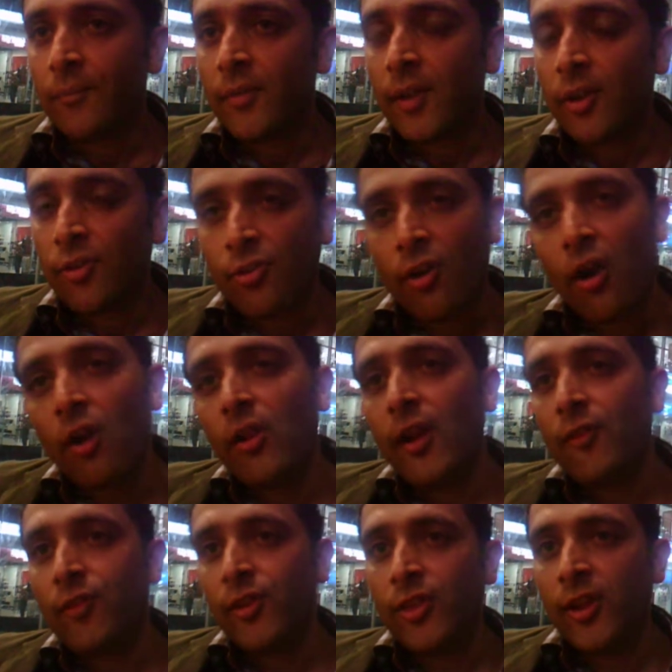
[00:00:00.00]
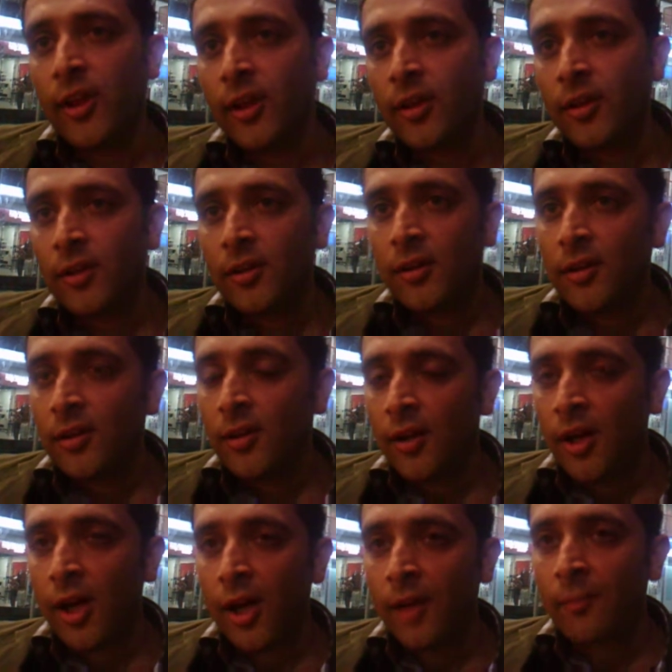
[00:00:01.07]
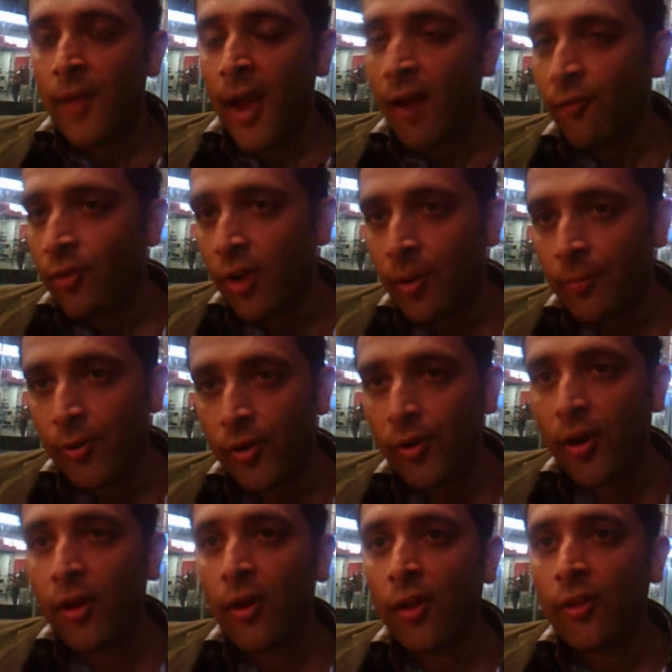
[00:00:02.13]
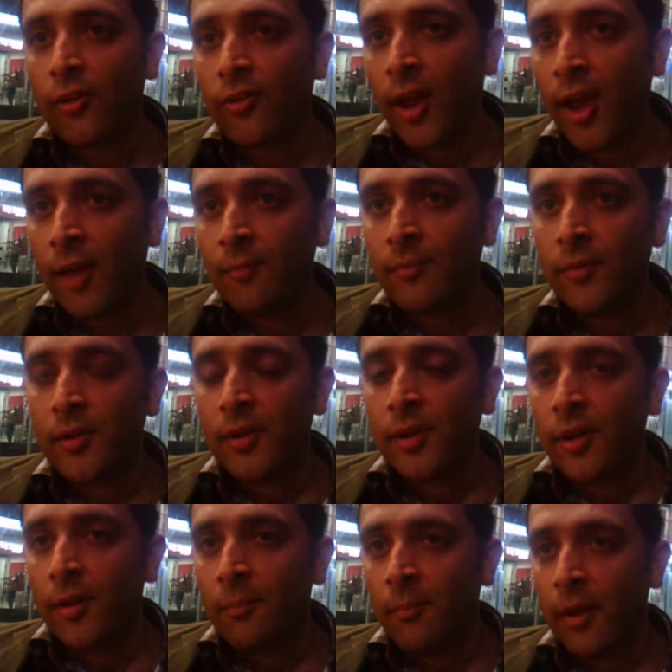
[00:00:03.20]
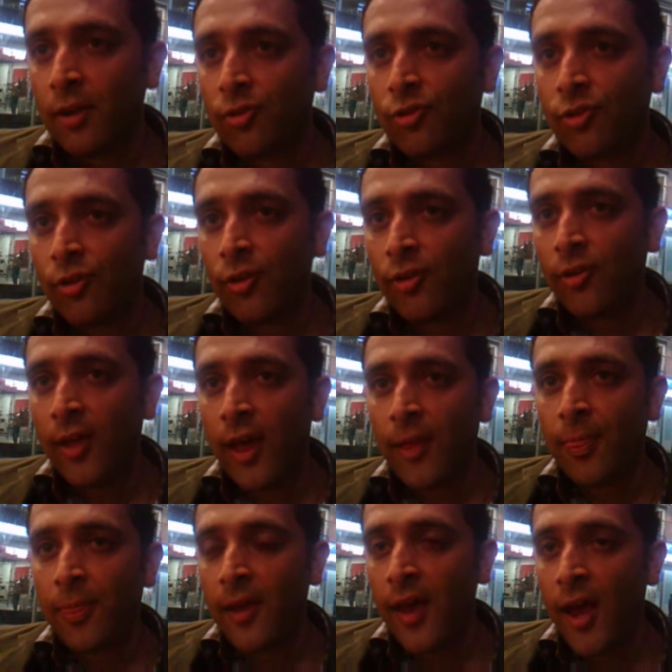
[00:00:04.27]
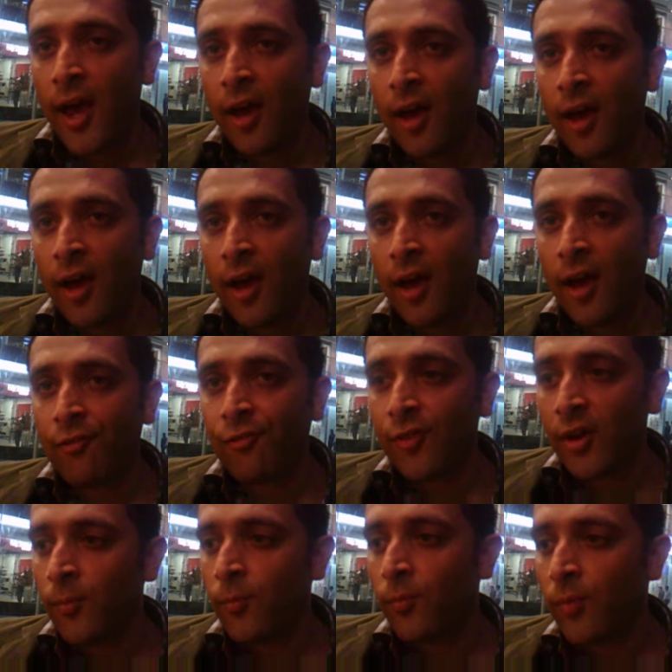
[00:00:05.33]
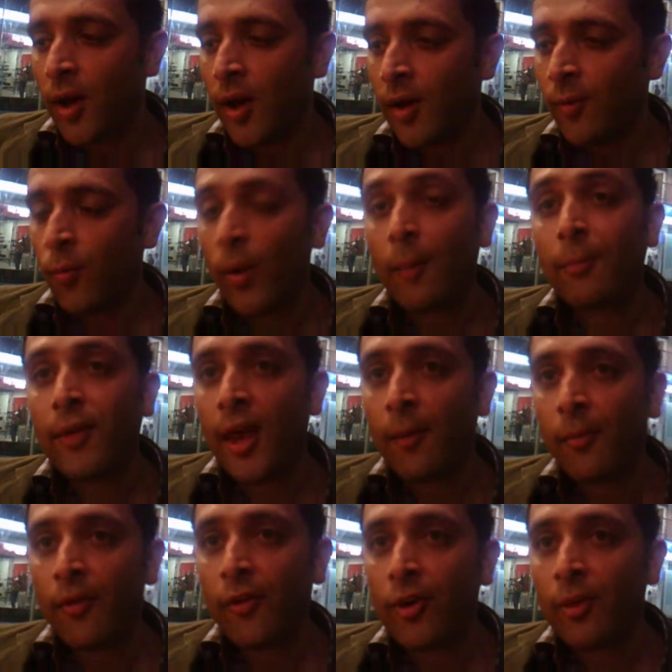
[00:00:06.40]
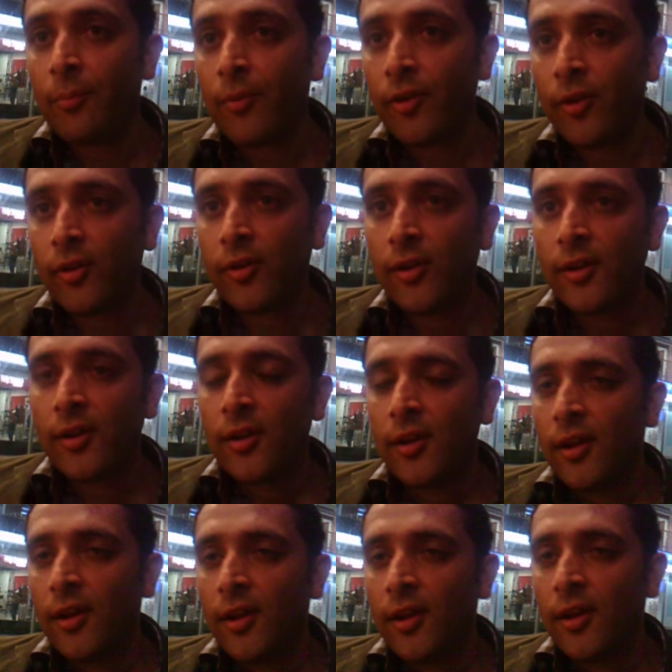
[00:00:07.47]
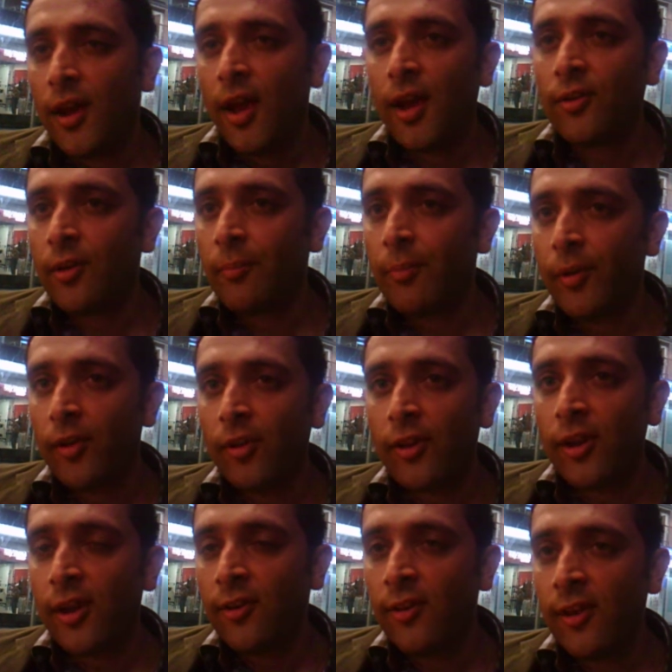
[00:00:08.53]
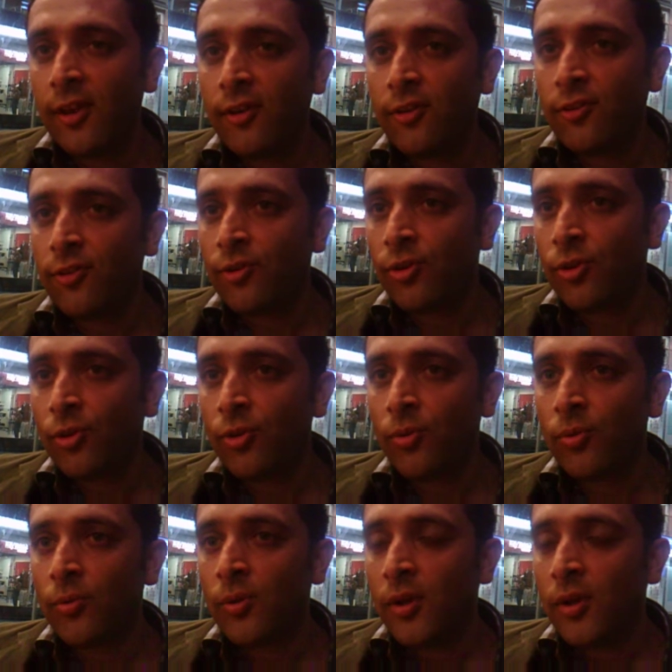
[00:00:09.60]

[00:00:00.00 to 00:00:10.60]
install everything, have the computer on all the time, make sure that they have a webcam on the computer, and the ability then to